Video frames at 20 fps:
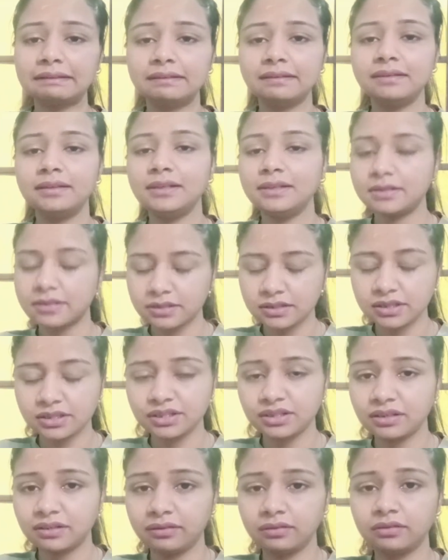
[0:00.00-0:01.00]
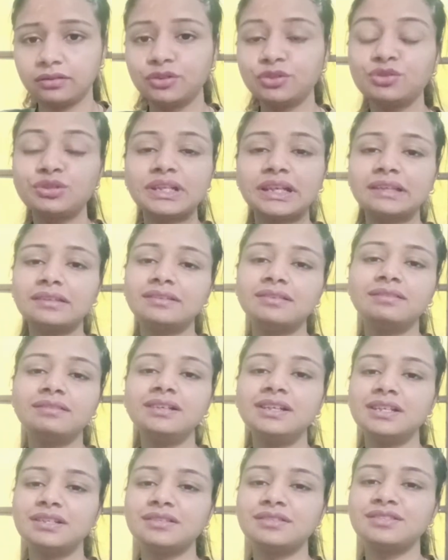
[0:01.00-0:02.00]
the
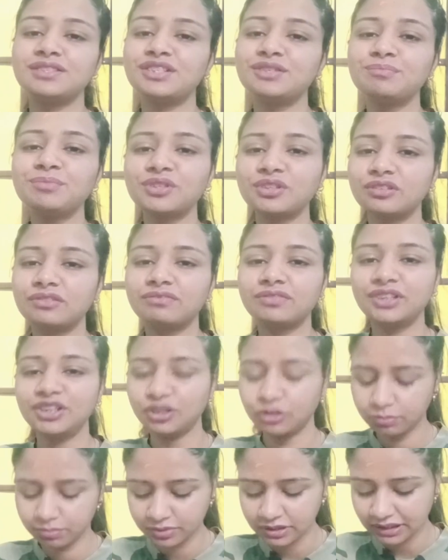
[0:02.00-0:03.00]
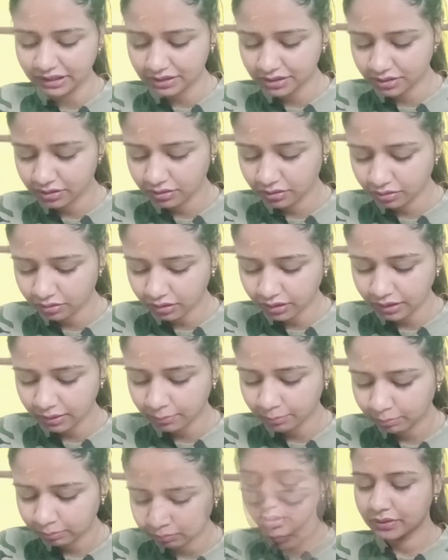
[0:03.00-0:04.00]
relationships of the objects,
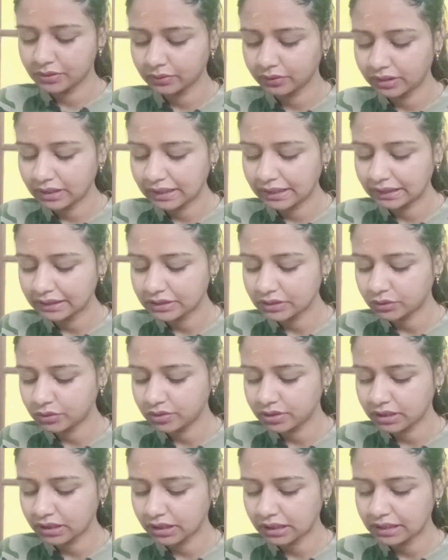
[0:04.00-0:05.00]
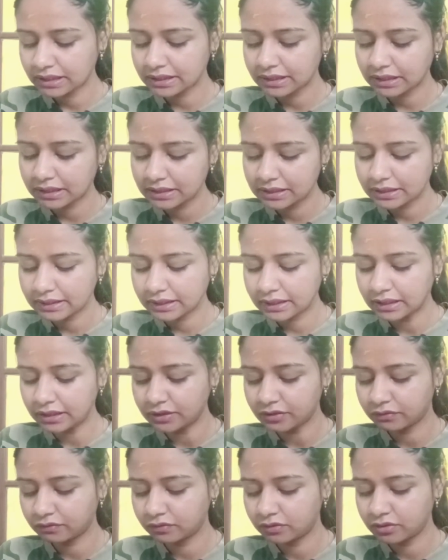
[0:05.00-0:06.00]
okay? Okay, so the next question is, in
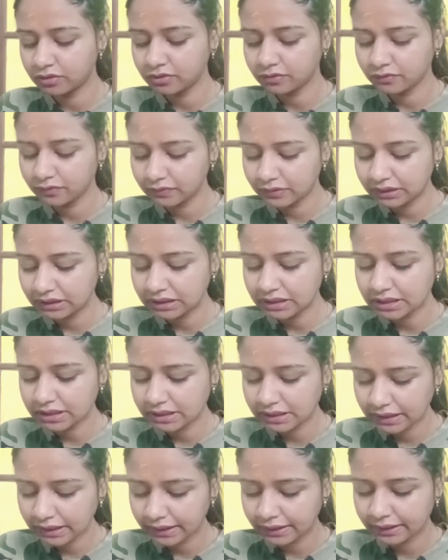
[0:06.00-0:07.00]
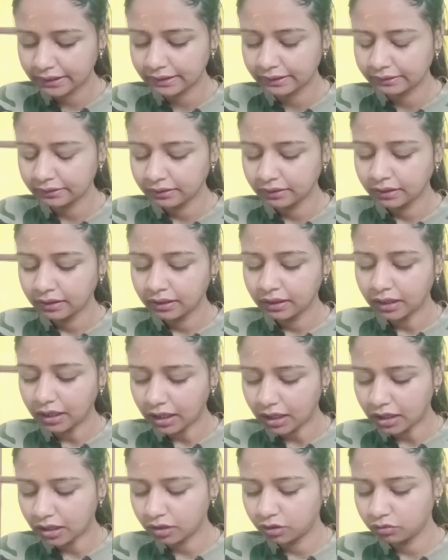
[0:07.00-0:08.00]
Salesforce with sharing,
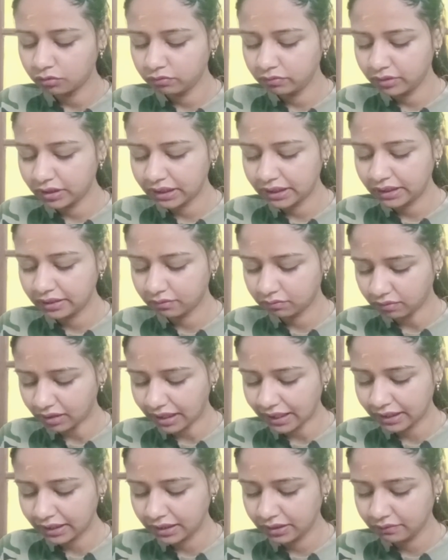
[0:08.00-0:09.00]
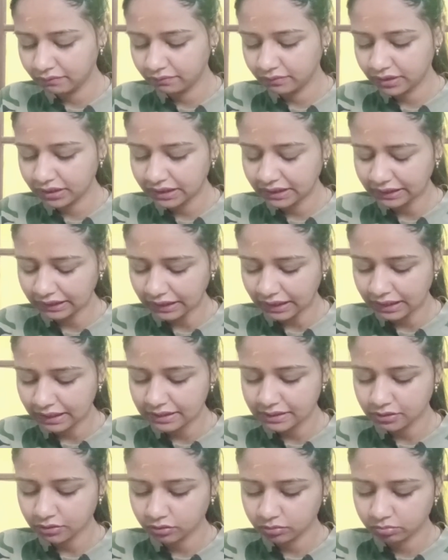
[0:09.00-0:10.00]
how we define with
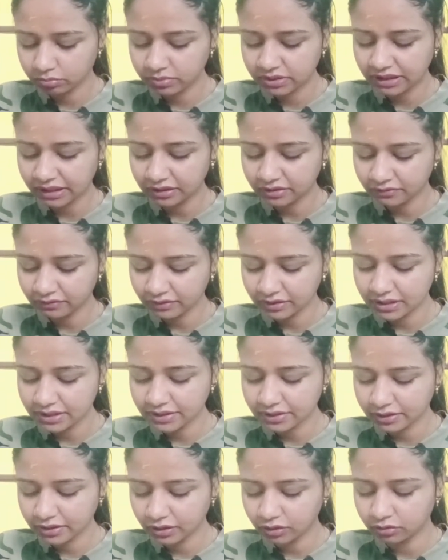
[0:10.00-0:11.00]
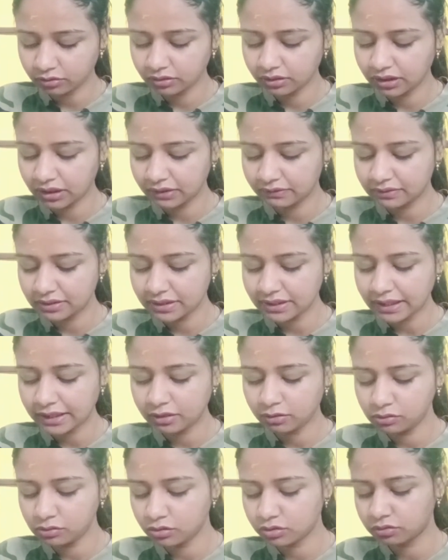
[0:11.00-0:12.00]
class, objects, fields, record levels
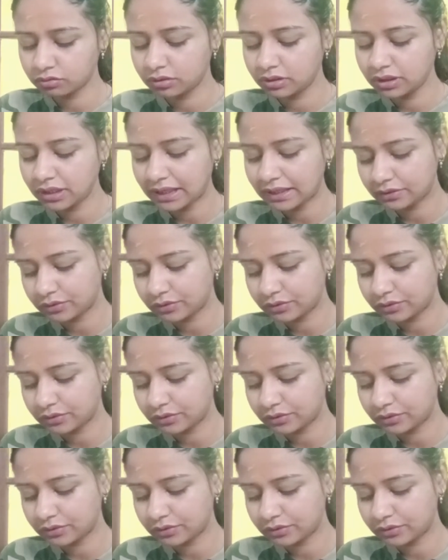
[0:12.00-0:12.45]
and also in